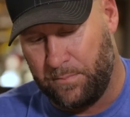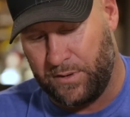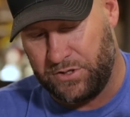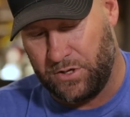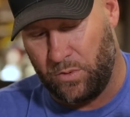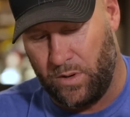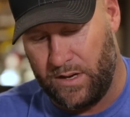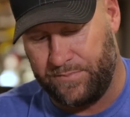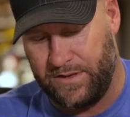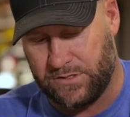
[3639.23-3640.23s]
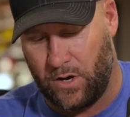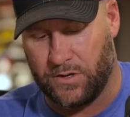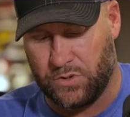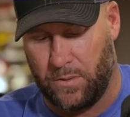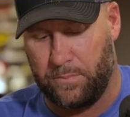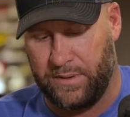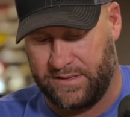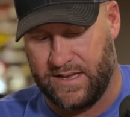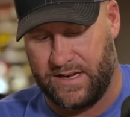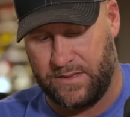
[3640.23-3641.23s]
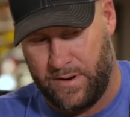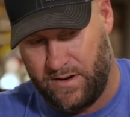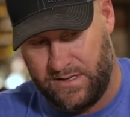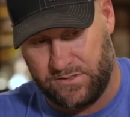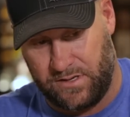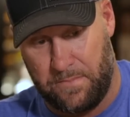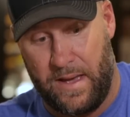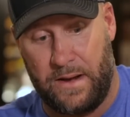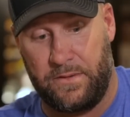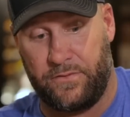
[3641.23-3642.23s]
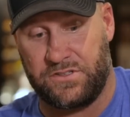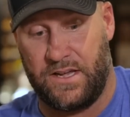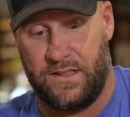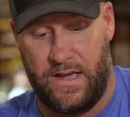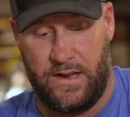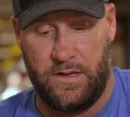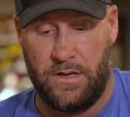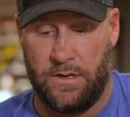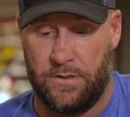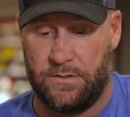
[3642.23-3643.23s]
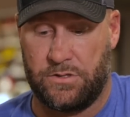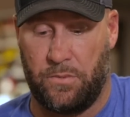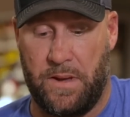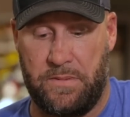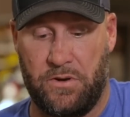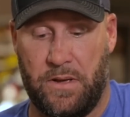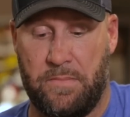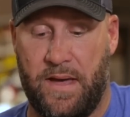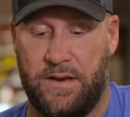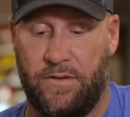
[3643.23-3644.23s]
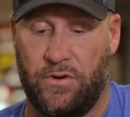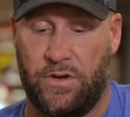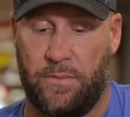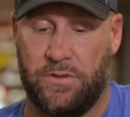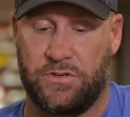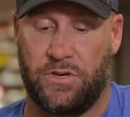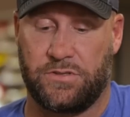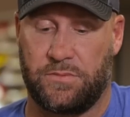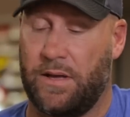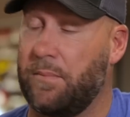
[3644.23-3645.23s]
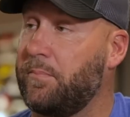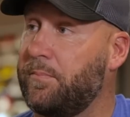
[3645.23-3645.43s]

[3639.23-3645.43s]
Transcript: But you know what? He's also a big teddy bear, and he's gonna get mad at me for saying that. So maybe he'll get mad enough that he'll come on the show sometime.